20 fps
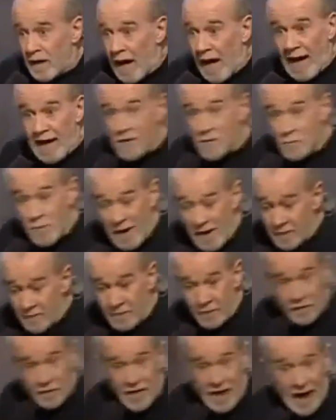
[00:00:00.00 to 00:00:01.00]
Has been
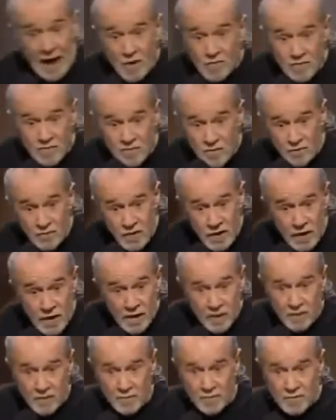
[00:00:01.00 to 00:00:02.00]
for thousands of
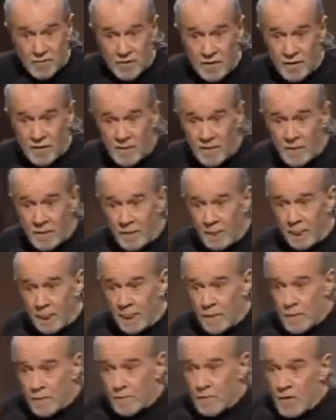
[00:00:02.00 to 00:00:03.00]
years.
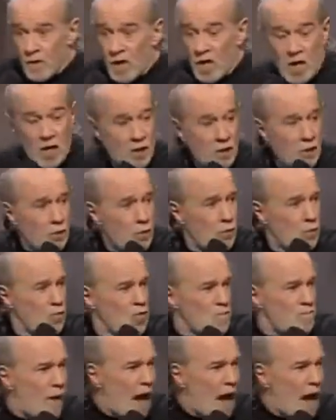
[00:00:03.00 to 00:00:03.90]
Hindus,